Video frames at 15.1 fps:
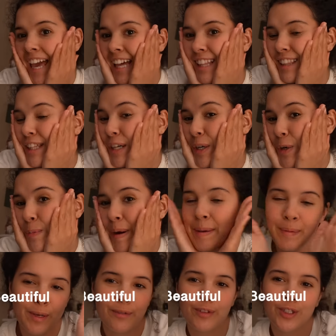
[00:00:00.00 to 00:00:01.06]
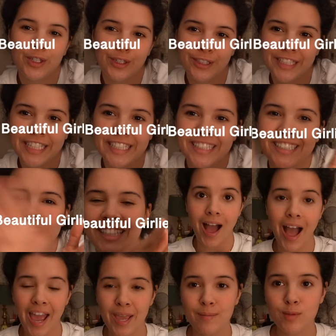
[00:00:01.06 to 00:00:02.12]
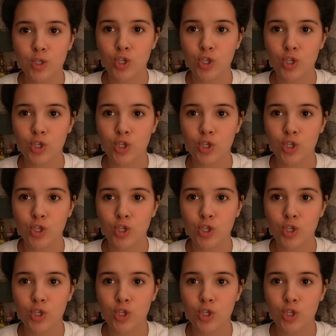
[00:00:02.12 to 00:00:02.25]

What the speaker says: Hello, my beautiful girlies. I am